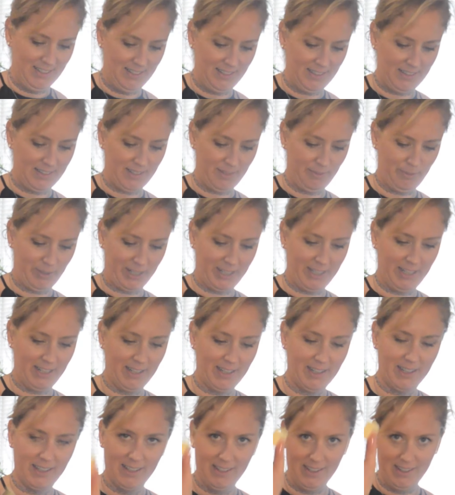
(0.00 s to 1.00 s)
Then we're
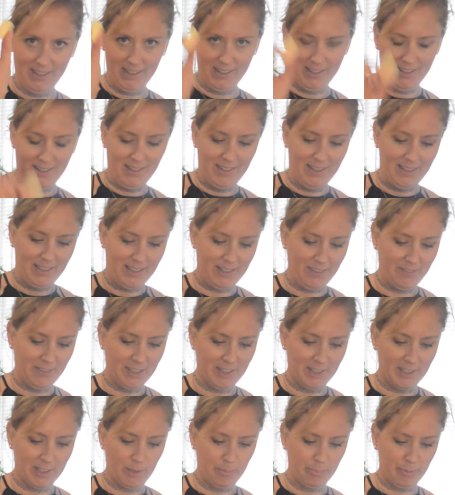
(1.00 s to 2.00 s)
gonna give it
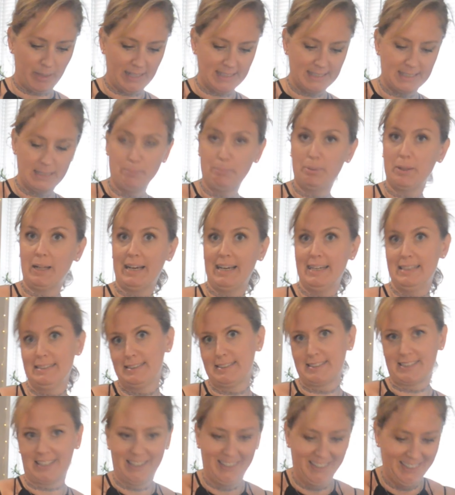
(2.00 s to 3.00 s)
little breast
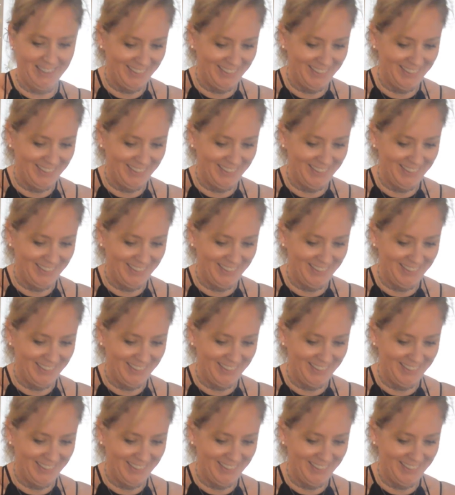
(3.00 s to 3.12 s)
implants.